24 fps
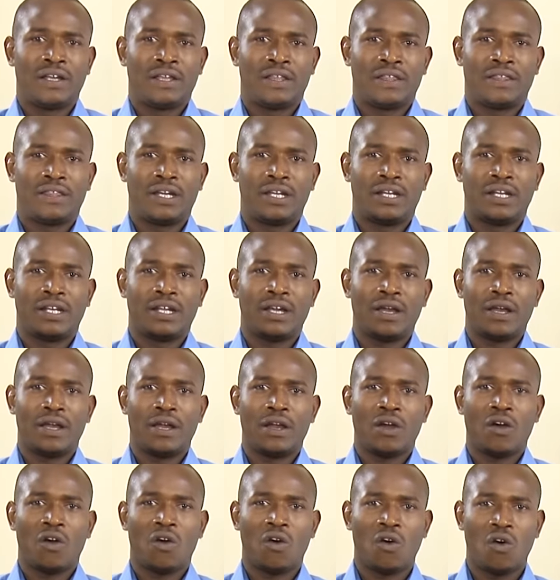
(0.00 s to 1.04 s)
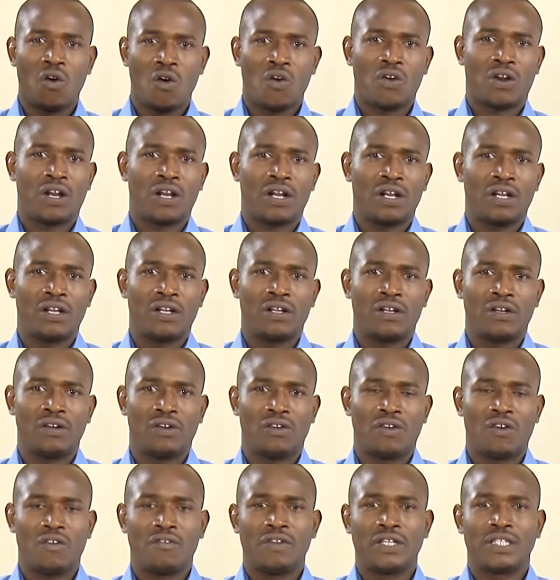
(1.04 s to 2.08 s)
then all
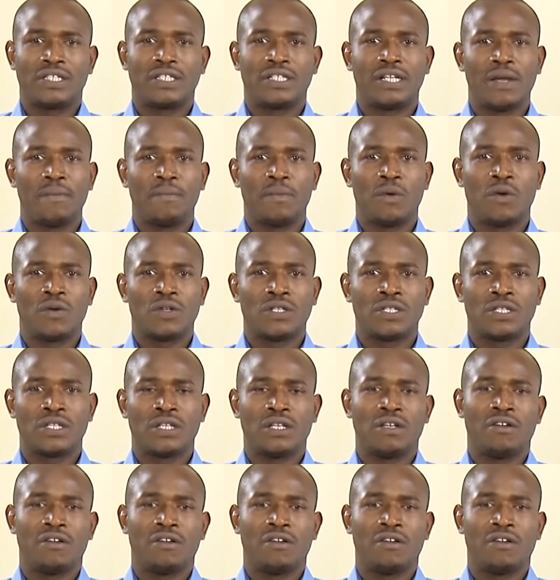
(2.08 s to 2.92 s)
of its dipoles